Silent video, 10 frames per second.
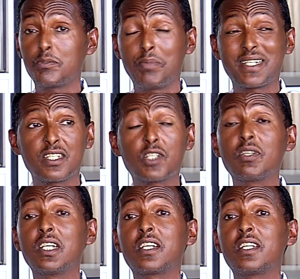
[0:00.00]

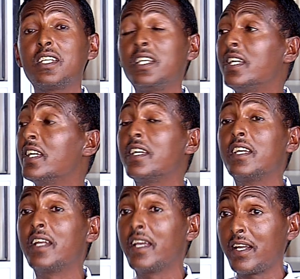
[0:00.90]
particularly
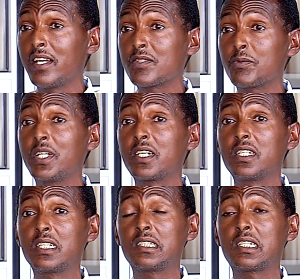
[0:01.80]
in areas we
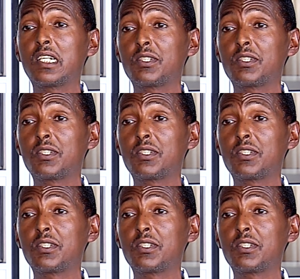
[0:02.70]
are trying